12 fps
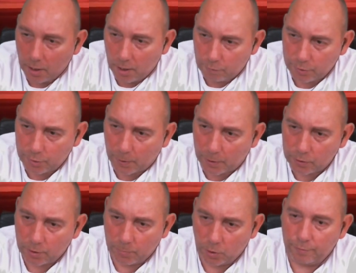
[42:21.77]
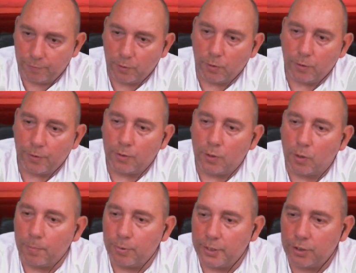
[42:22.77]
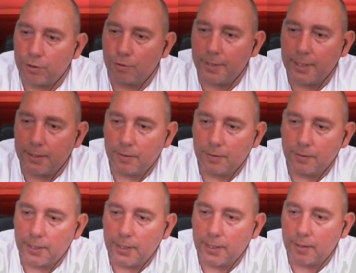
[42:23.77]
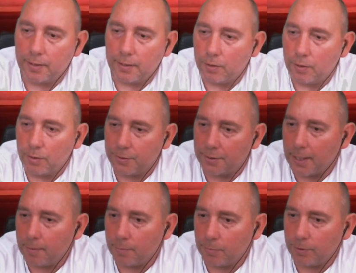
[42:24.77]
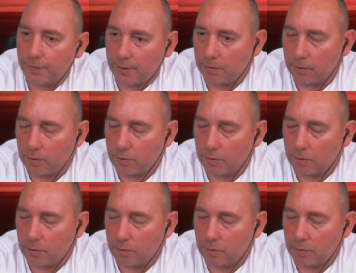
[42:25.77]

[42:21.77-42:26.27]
responsible for the known pressure gradient in the Earth's atmosphere?